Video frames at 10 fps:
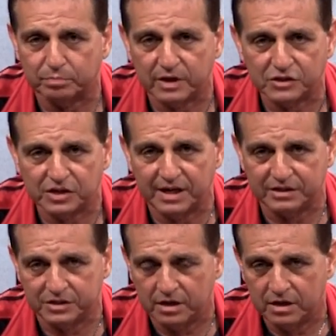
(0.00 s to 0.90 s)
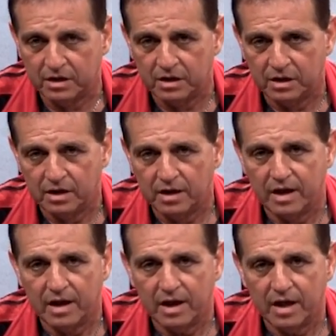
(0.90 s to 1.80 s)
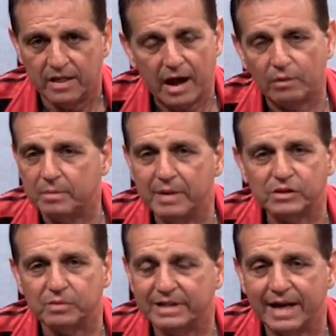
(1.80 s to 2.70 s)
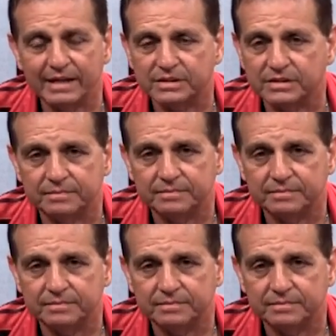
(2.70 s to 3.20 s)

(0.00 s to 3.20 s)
plus kids that would mess with Dennis.